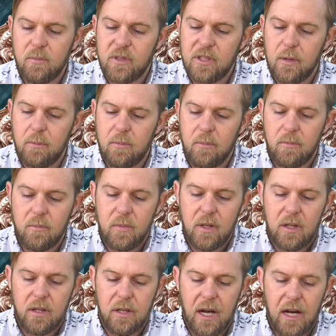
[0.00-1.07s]
some
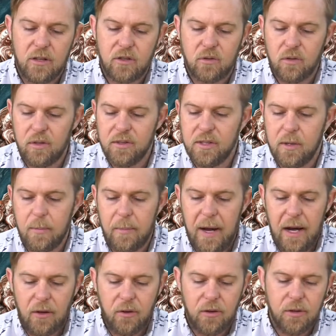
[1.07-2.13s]
nostrils and a
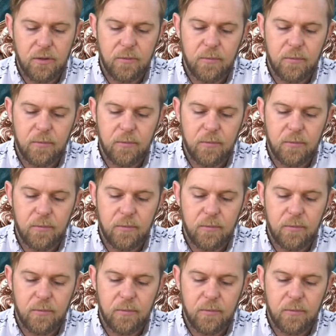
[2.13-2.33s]
mouth.